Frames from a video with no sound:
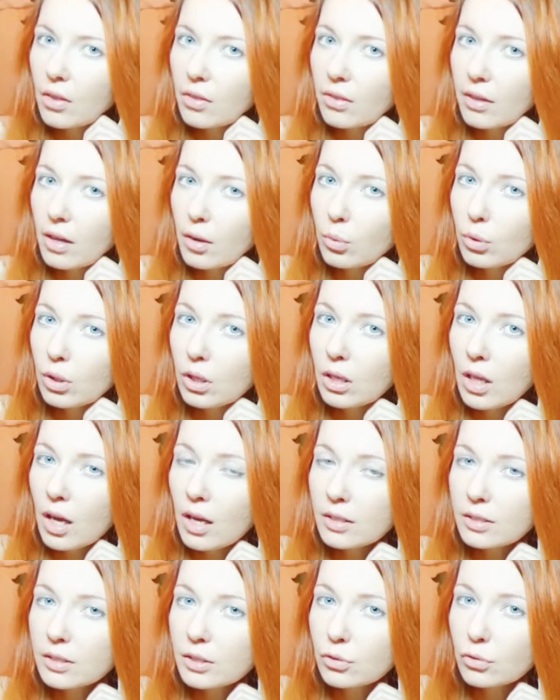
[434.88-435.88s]
They will
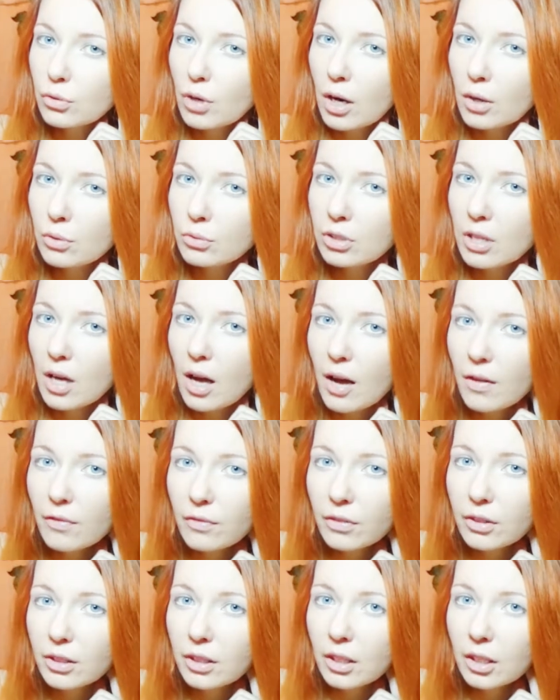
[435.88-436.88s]
last around
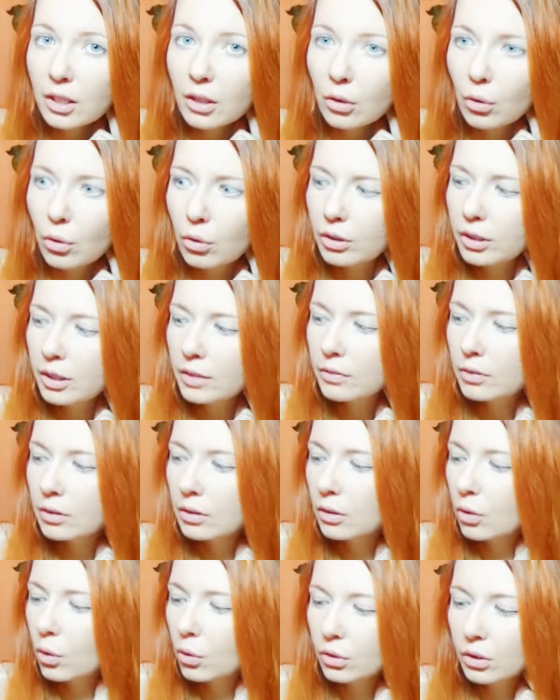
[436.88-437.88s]
half a year or
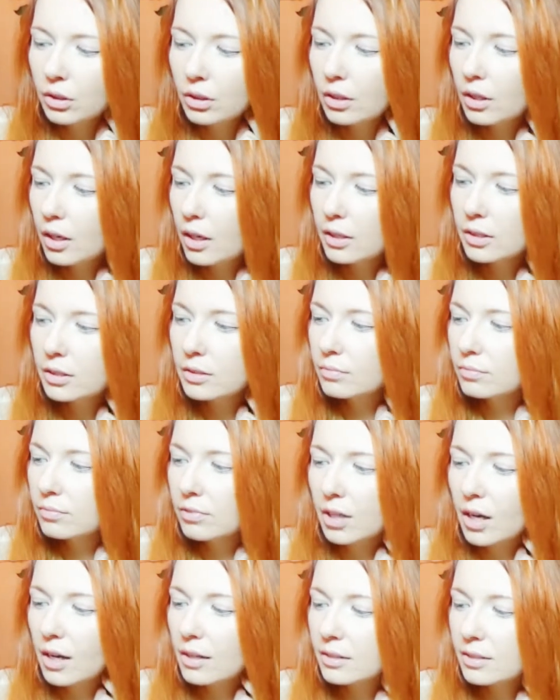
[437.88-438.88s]
even longer. I
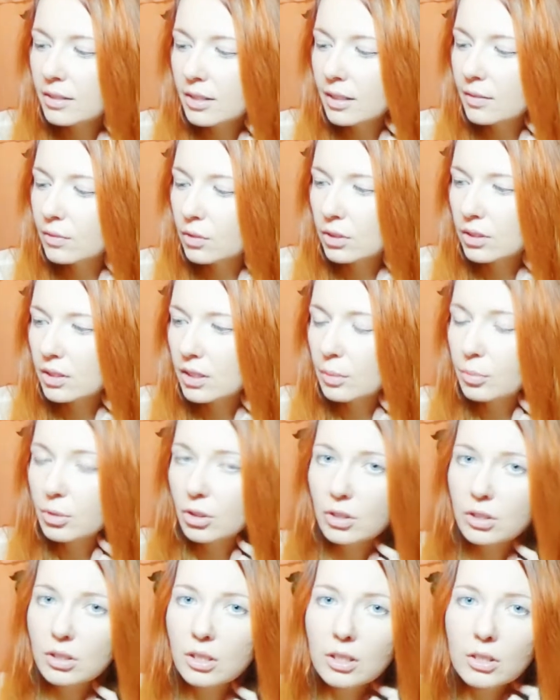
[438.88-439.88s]
can't even say
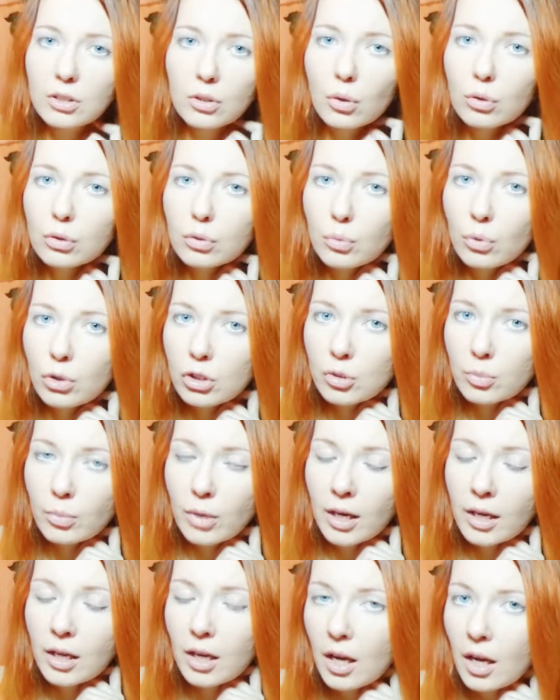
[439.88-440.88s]
because I don't wash
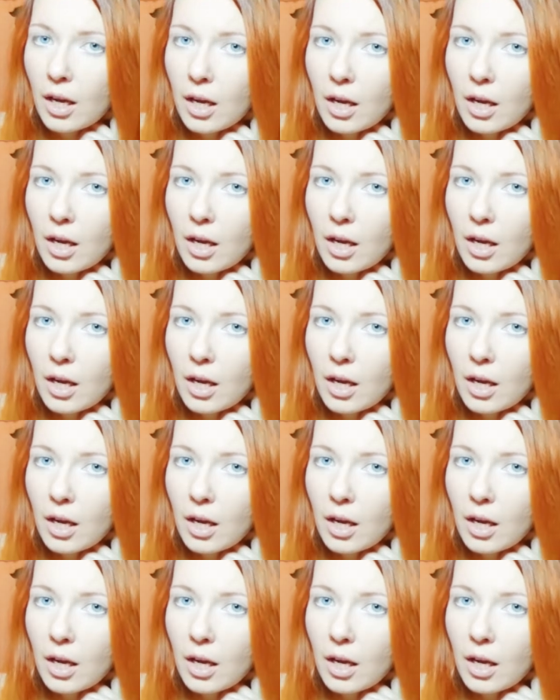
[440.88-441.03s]
my